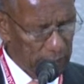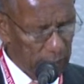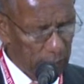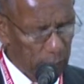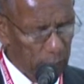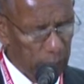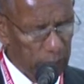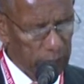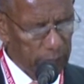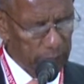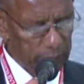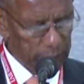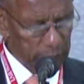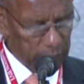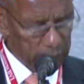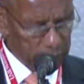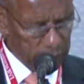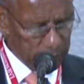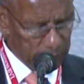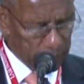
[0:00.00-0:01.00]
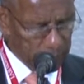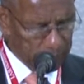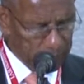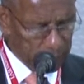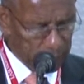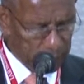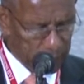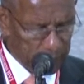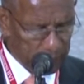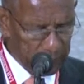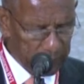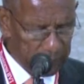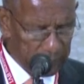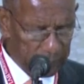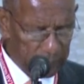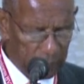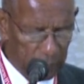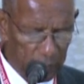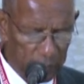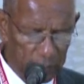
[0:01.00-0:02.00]
Moving beyond your bubble may
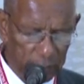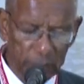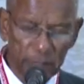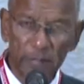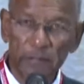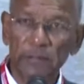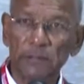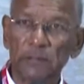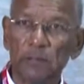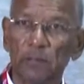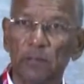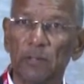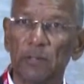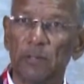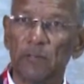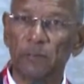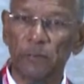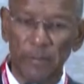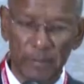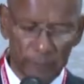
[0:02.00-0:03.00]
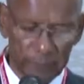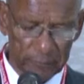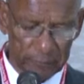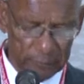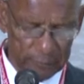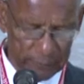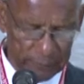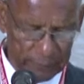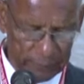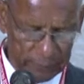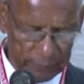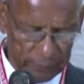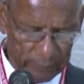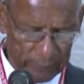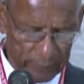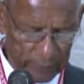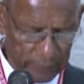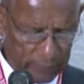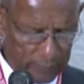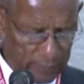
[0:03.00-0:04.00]
mean a lot of things to a lot of people.
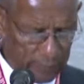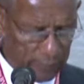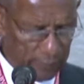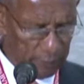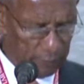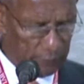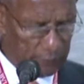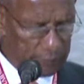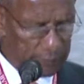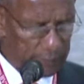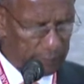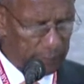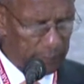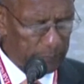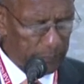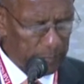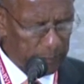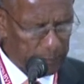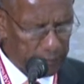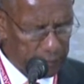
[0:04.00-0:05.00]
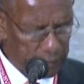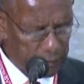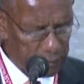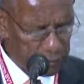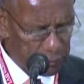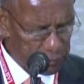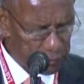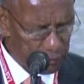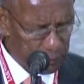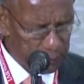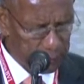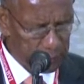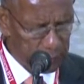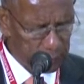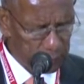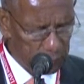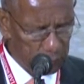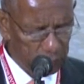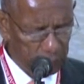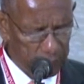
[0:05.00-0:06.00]
For some, it may mean ensuring
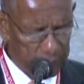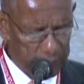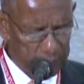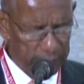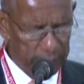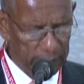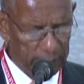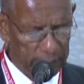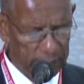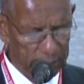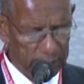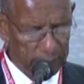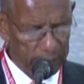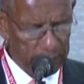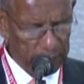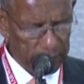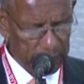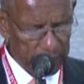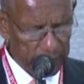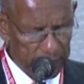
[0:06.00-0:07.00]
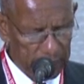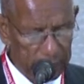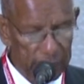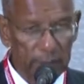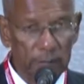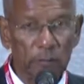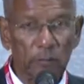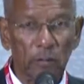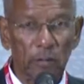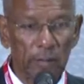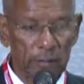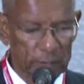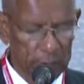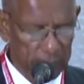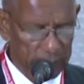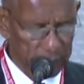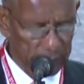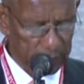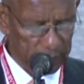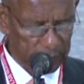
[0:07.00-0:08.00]
that our physical,
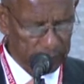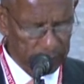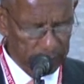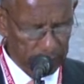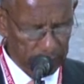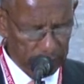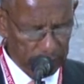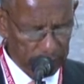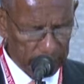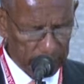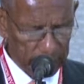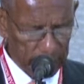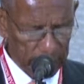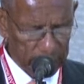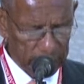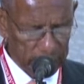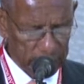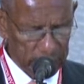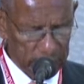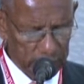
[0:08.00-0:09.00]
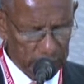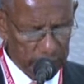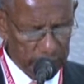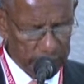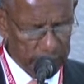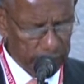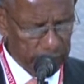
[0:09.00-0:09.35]
technological, and service